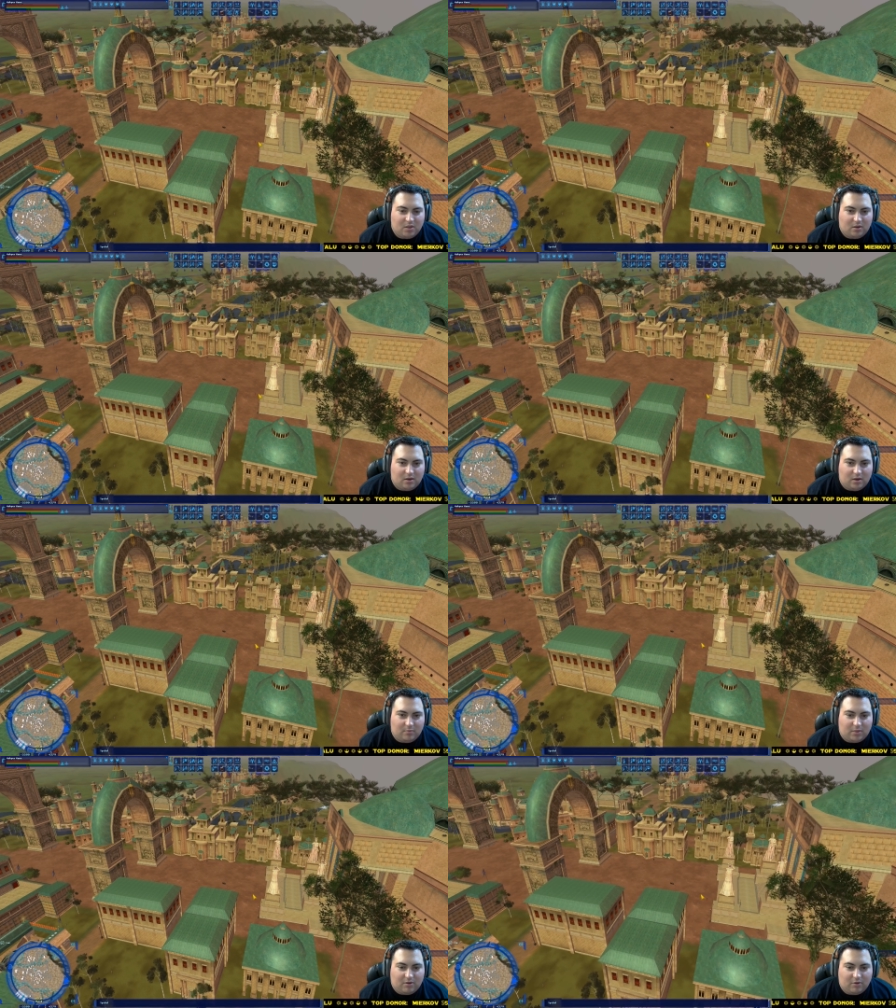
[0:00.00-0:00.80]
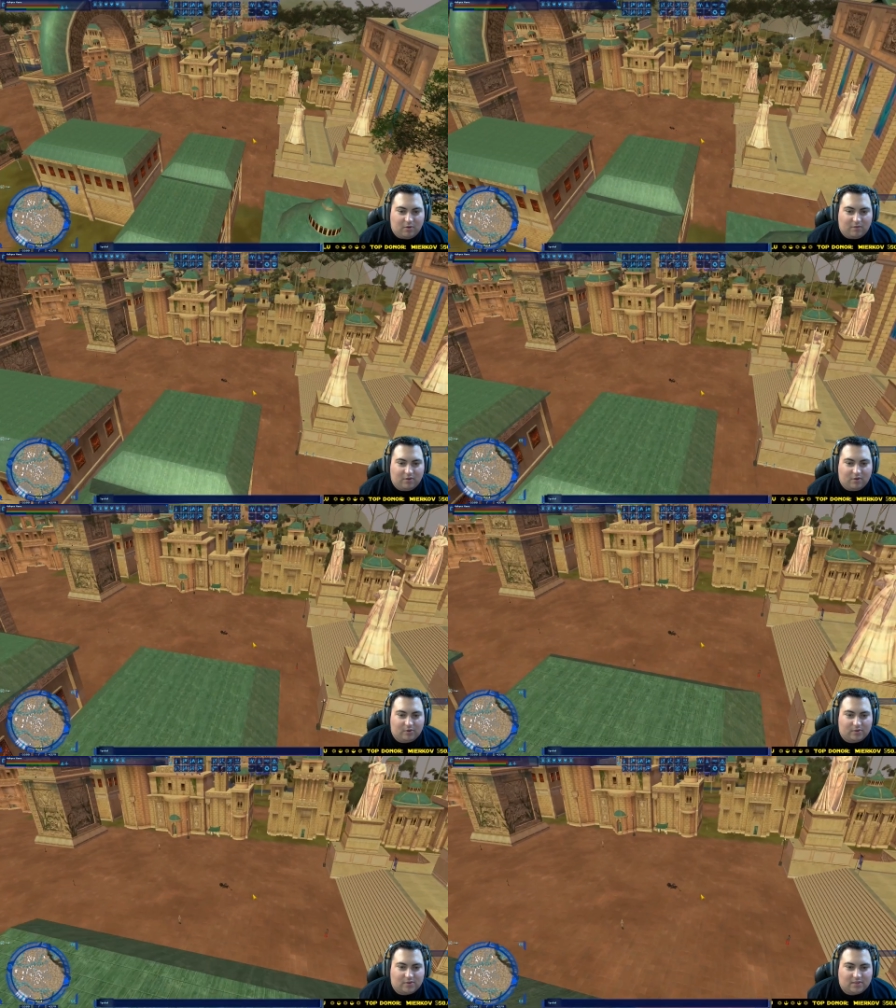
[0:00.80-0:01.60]
um, but I'll go over
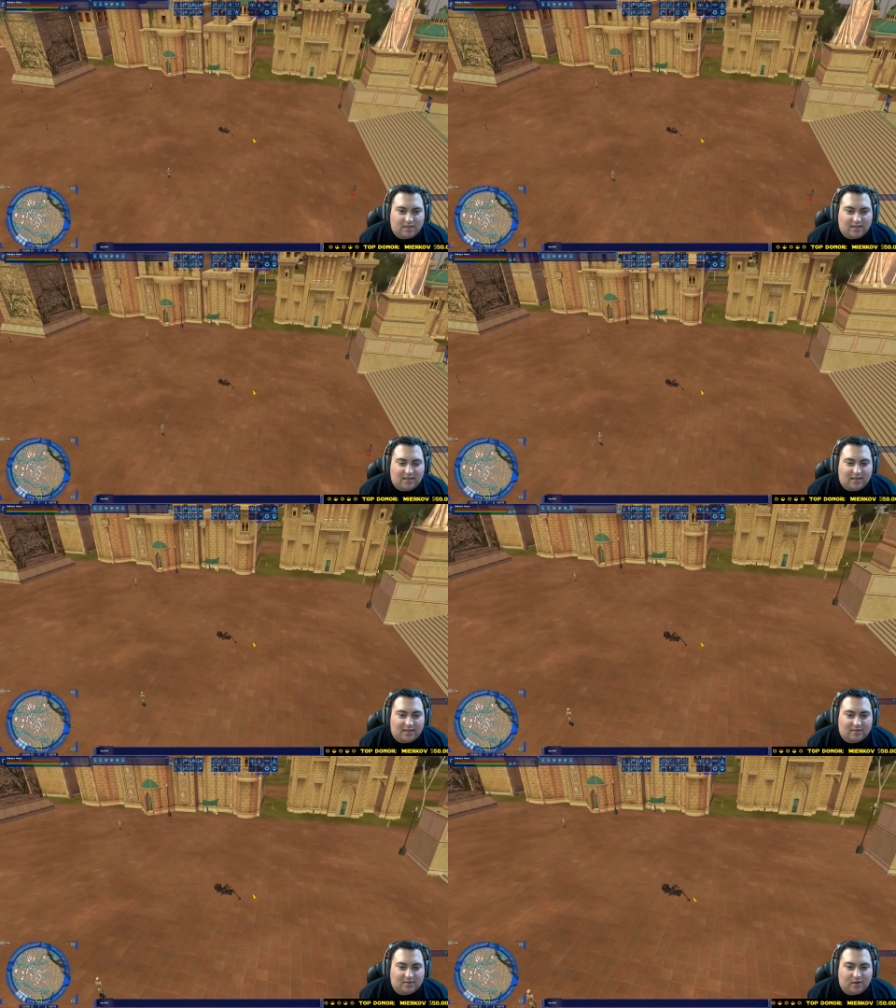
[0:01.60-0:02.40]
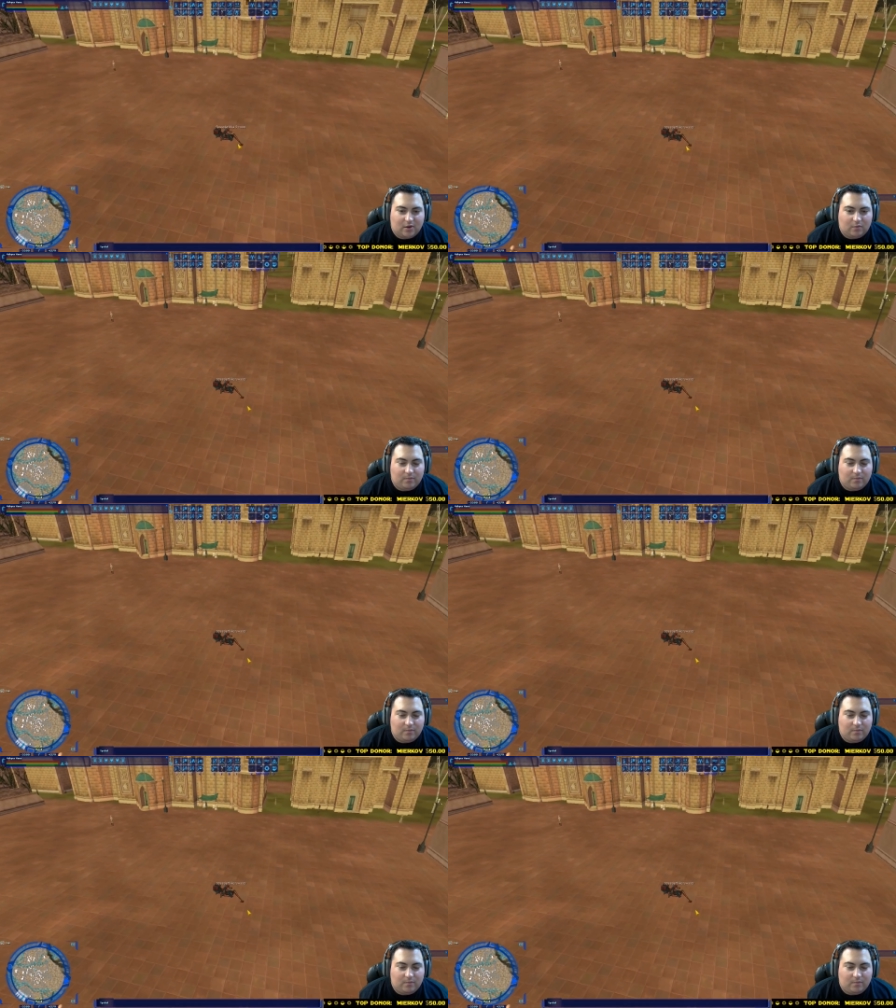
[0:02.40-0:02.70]
those at the end. So,